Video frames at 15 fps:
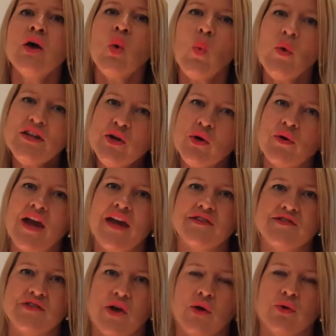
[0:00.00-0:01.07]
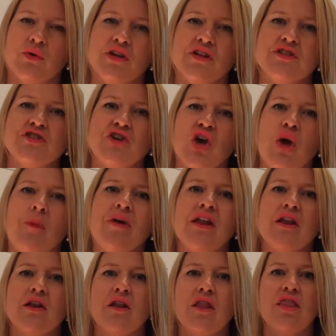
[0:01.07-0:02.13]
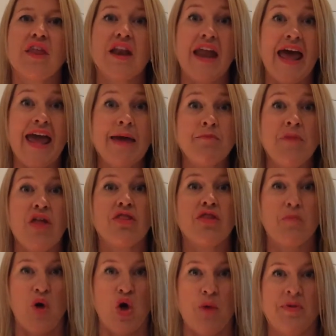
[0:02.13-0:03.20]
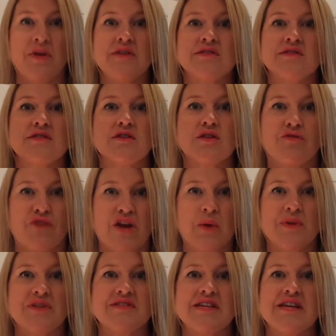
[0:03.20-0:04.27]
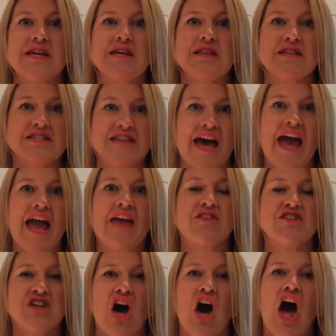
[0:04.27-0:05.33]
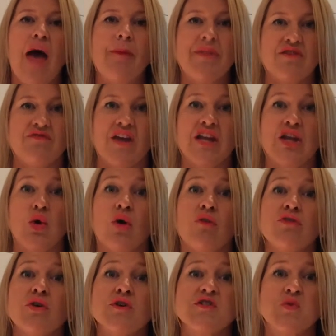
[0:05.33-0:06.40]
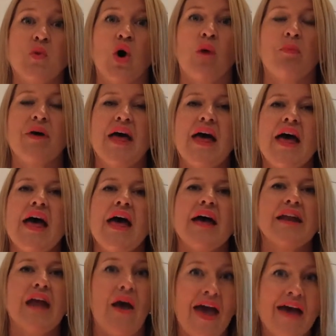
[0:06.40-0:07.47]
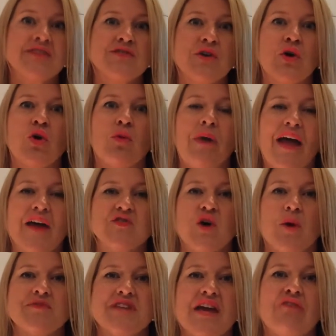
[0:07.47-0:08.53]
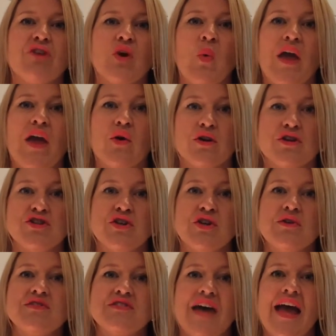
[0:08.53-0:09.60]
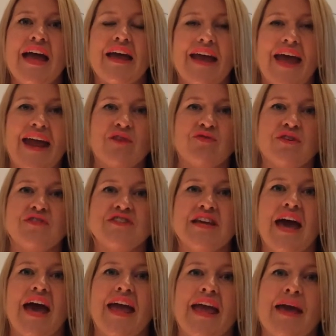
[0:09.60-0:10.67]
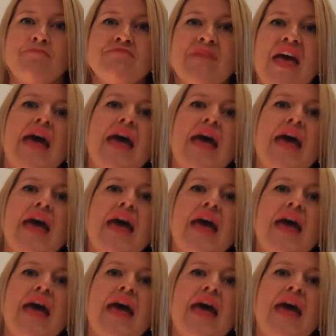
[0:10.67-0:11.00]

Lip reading: When you create a circle, you determine the name, the purpose, the frequency, the day, the time and venue of your swap. Now, our circle BakeSwaps every week on a Tuesday at 8:50 a.m.